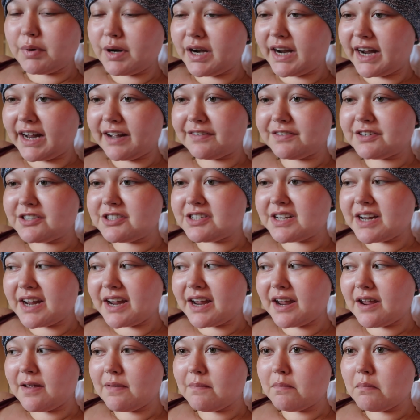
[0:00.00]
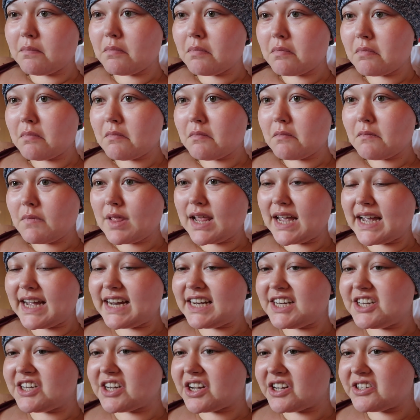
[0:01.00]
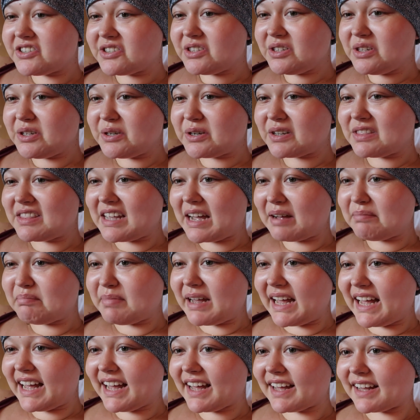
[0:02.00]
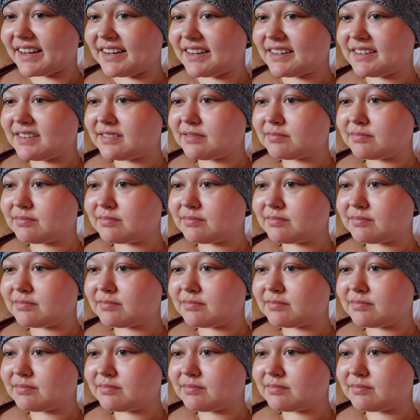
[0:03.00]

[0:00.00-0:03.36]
But I have to say, it doesn't look that bad.